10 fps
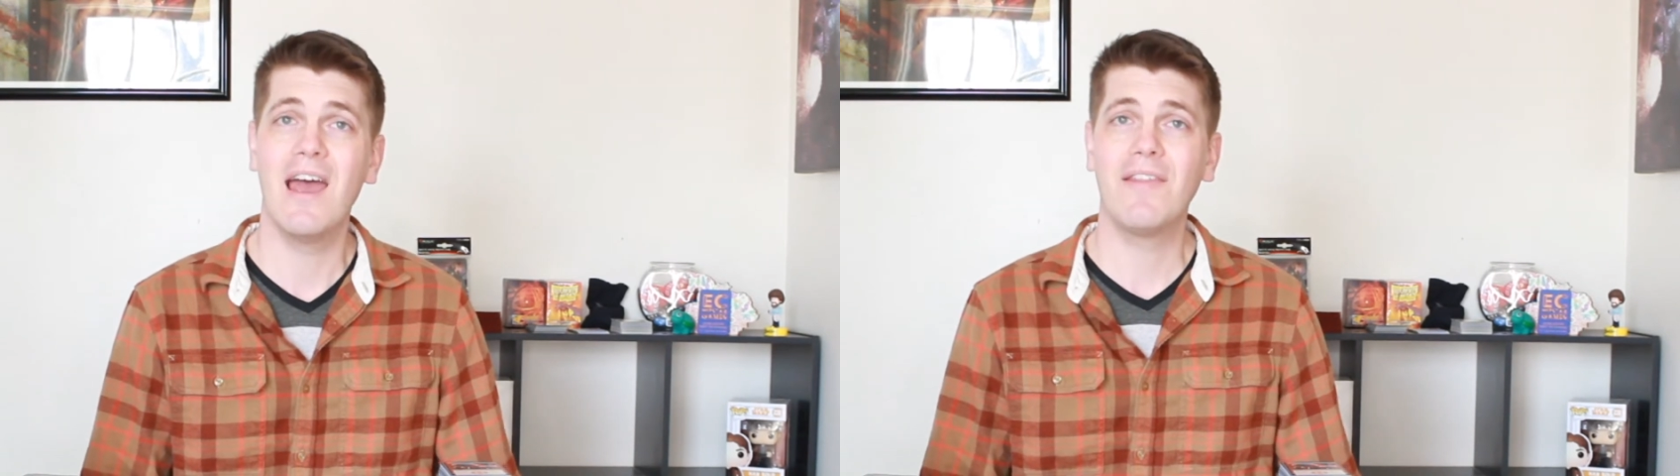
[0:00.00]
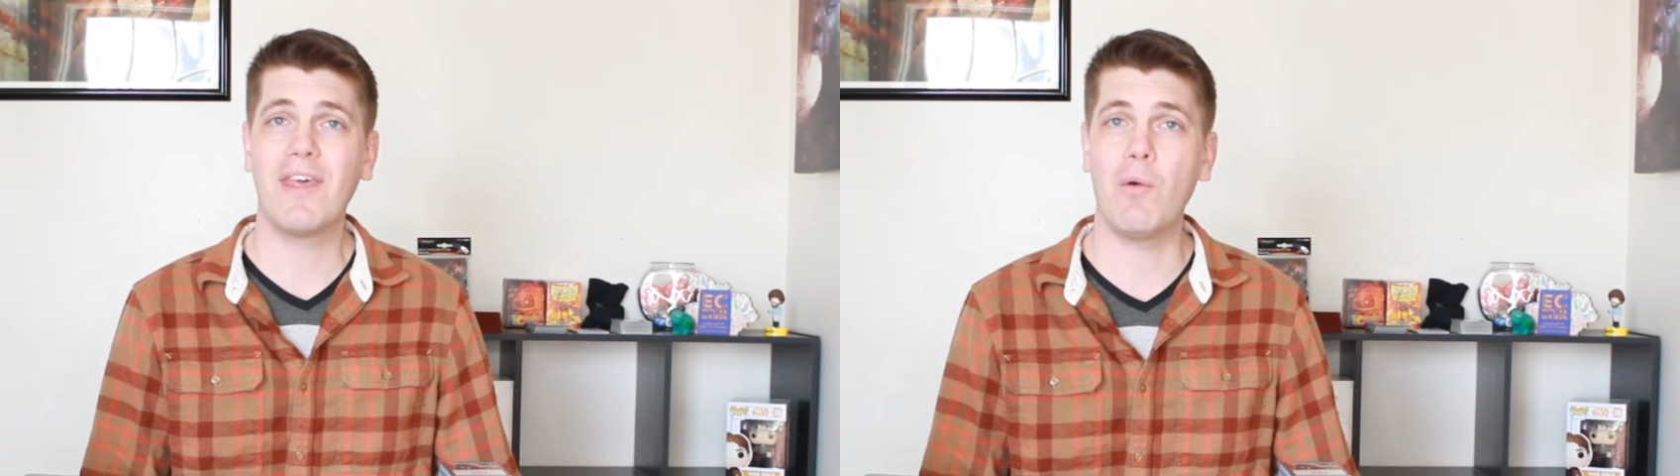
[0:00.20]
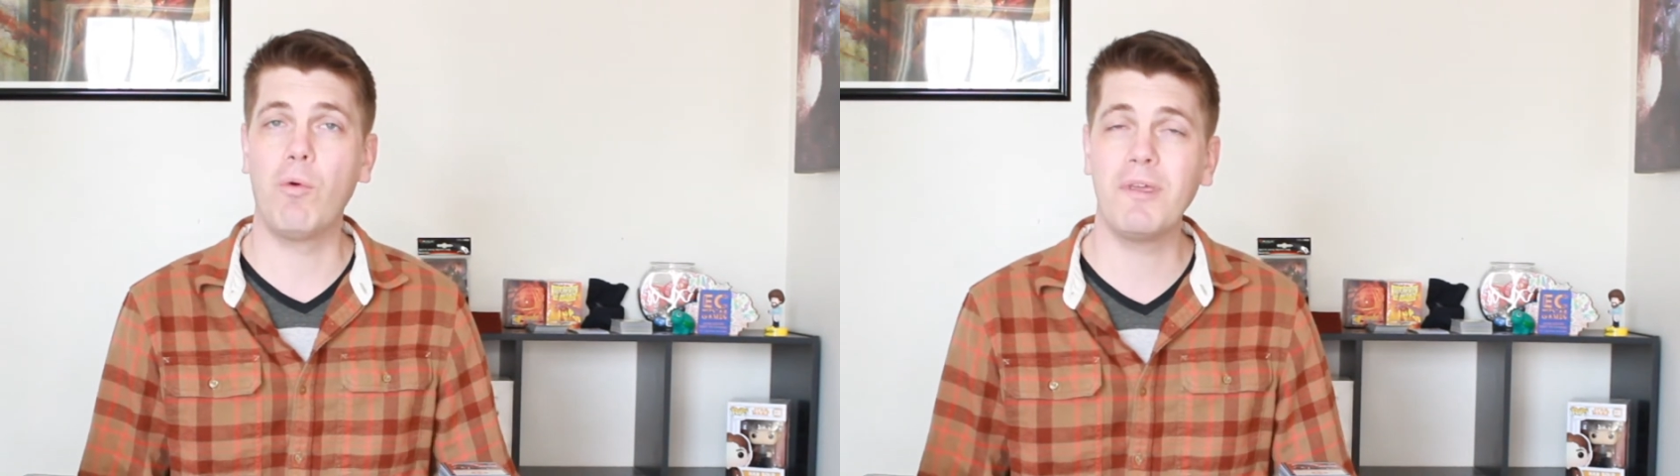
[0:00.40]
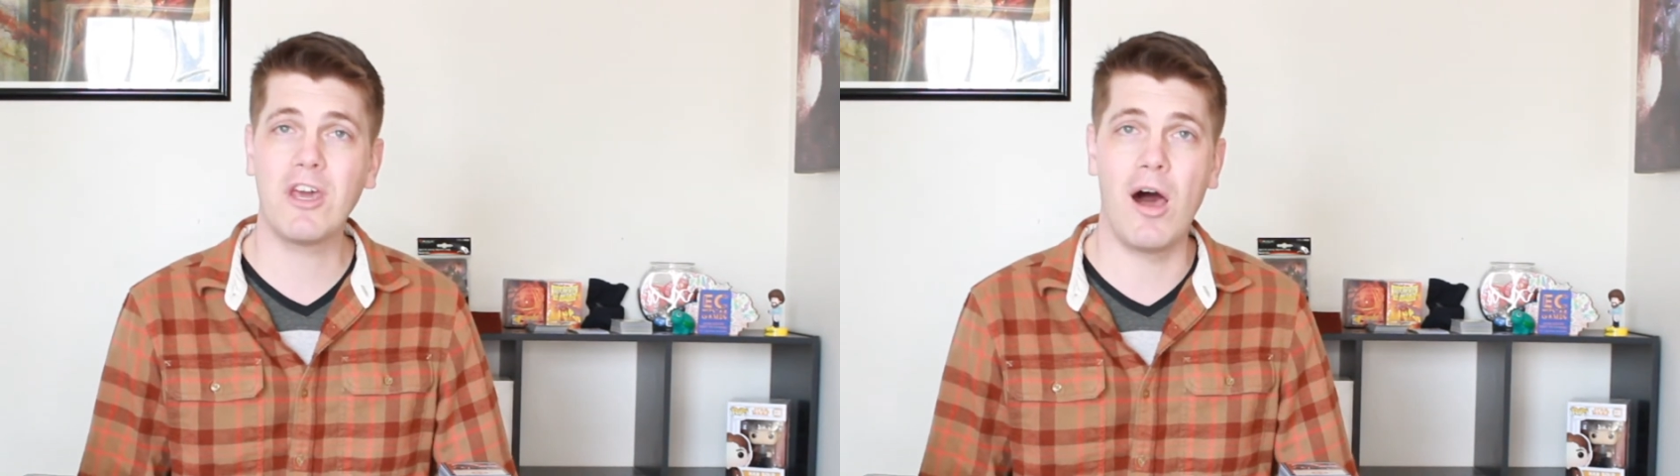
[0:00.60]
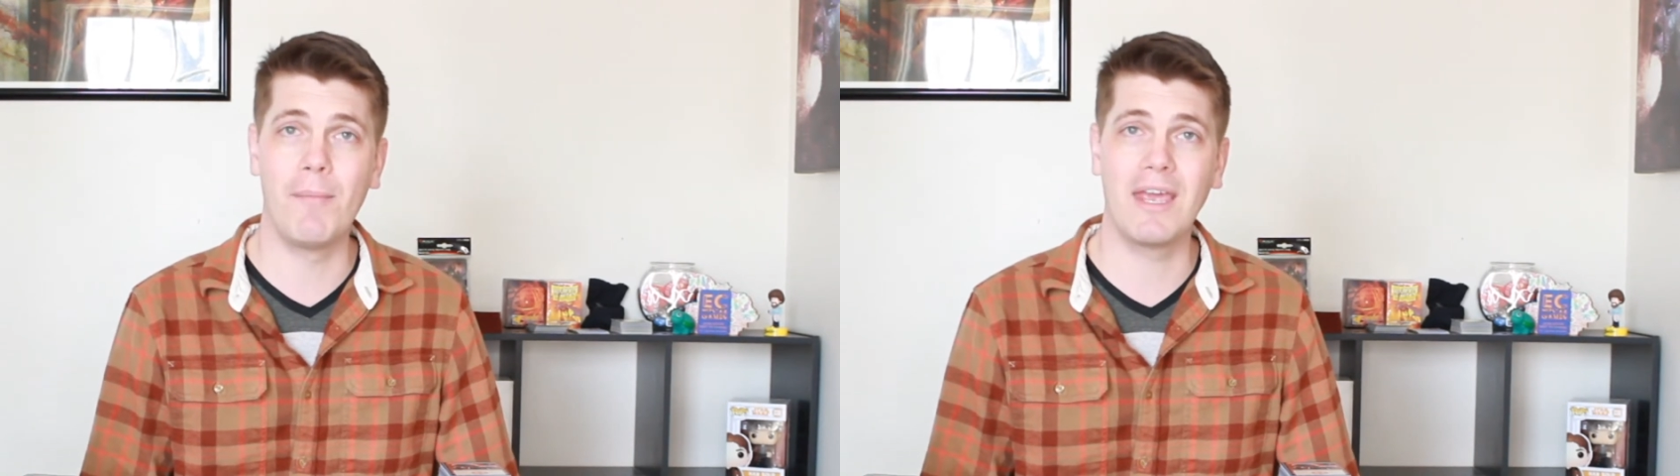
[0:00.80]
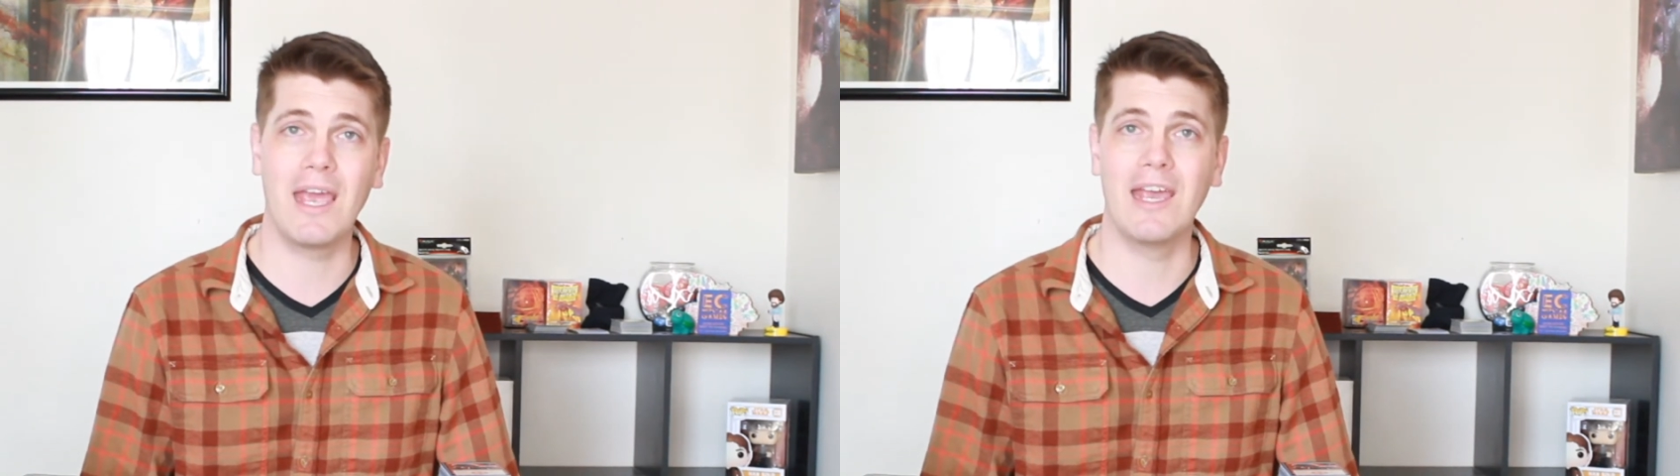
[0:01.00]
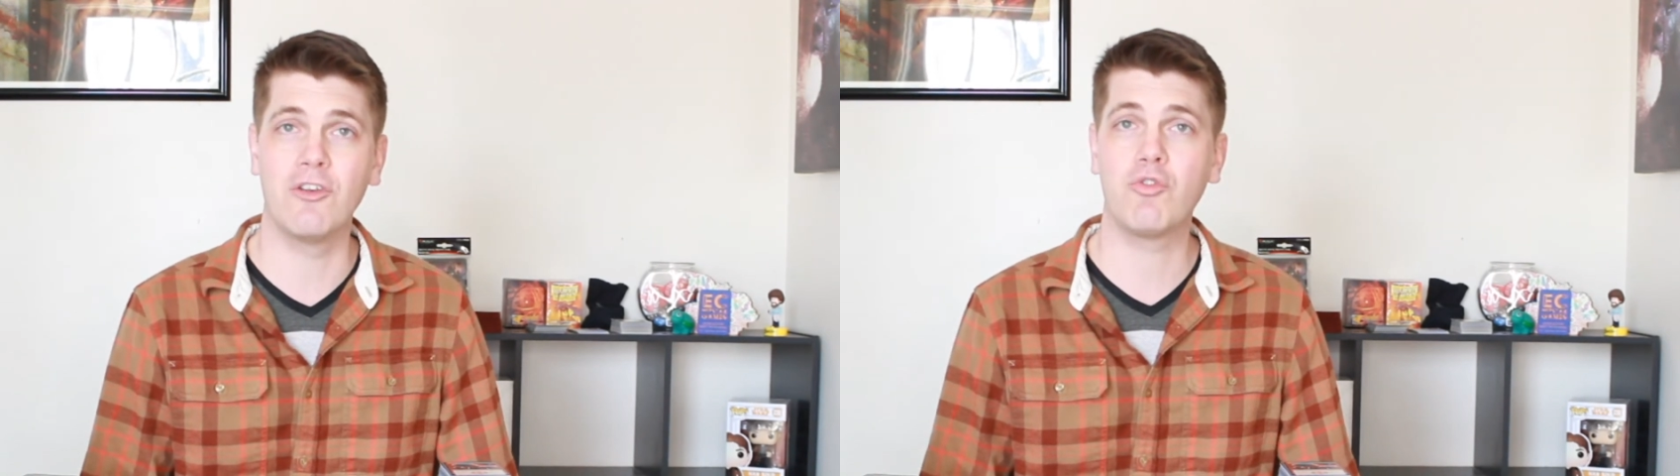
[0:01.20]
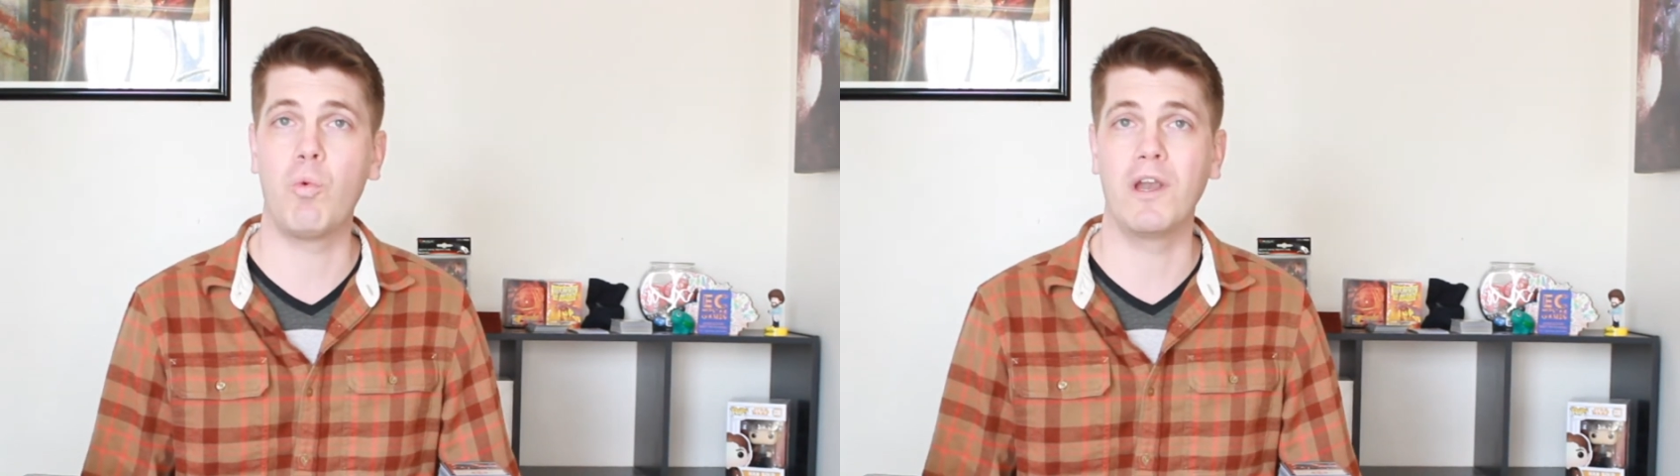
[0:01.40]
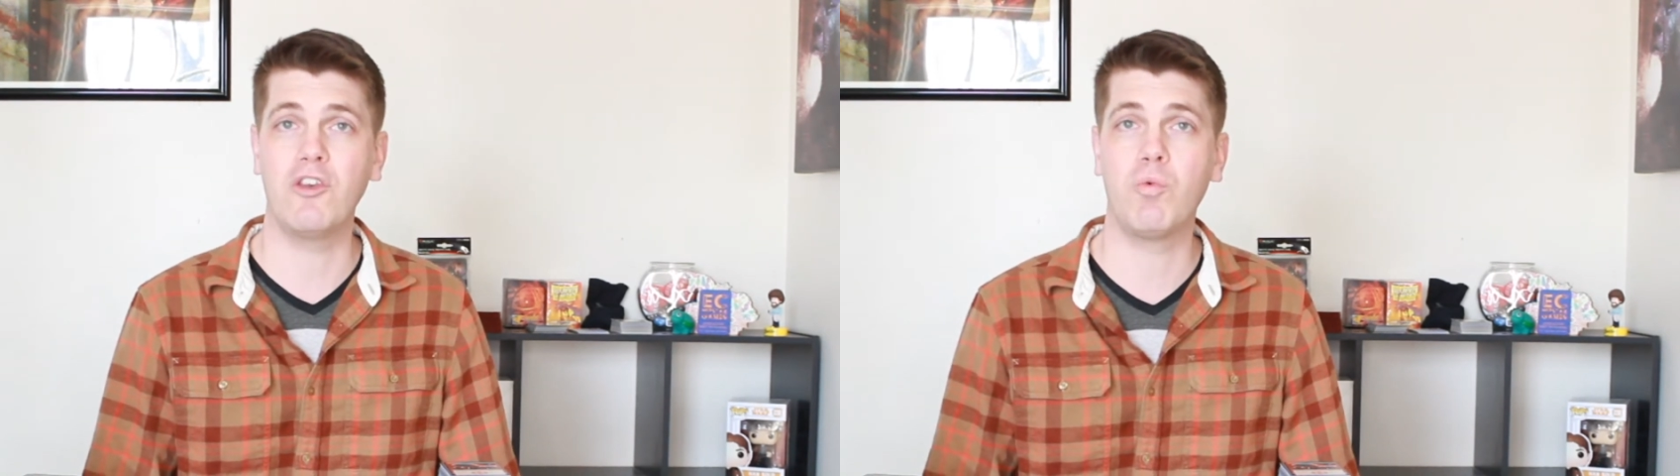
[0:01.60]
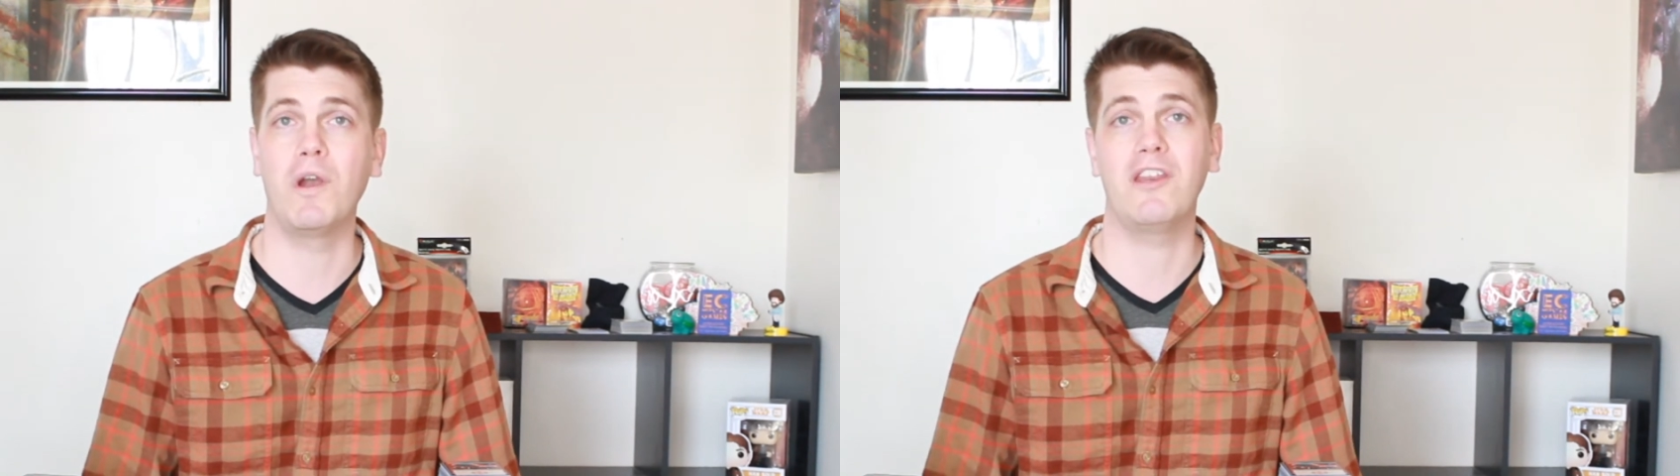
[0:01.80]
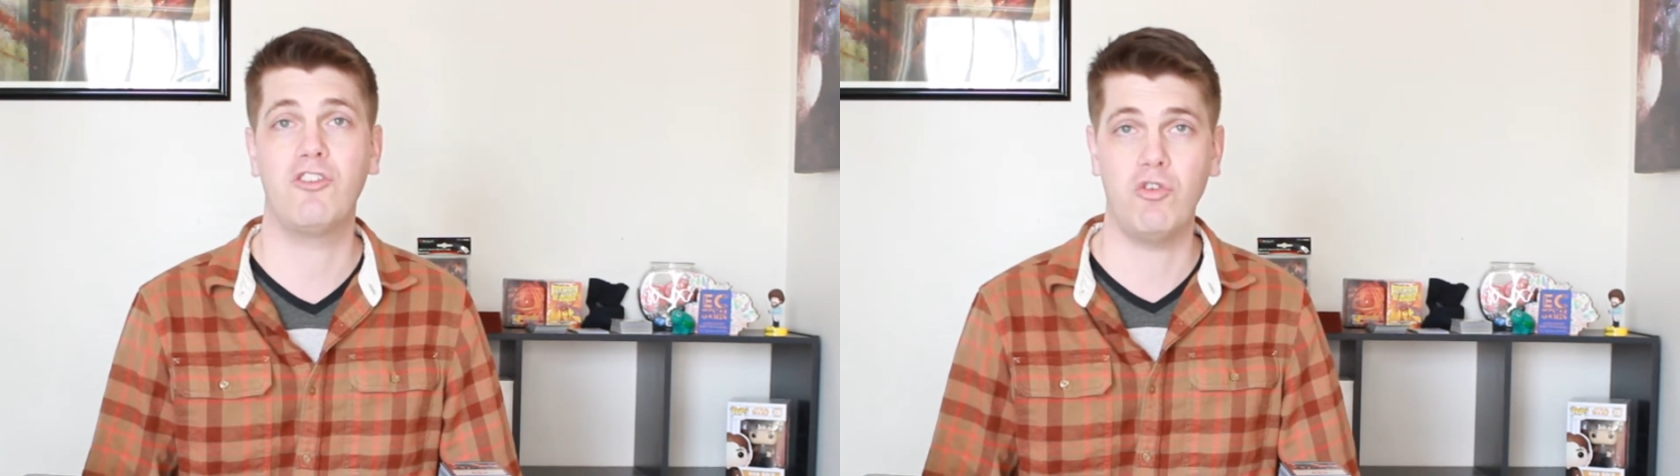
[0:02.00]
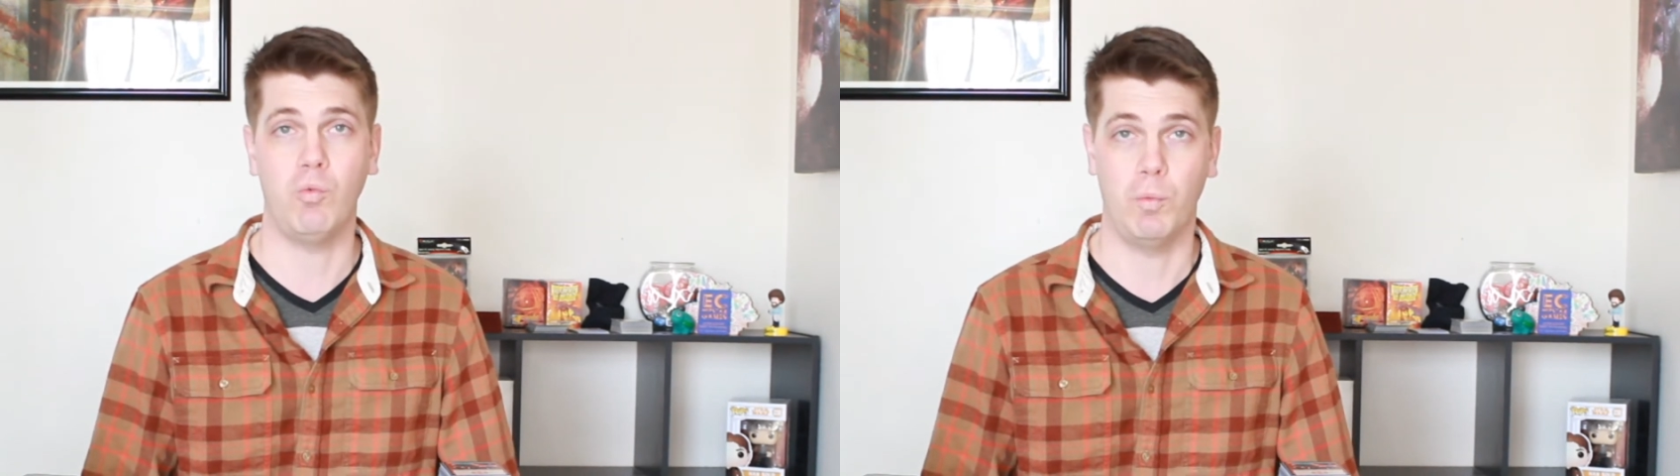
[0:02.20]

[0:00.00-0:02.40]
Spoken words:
that will be coming in 2022.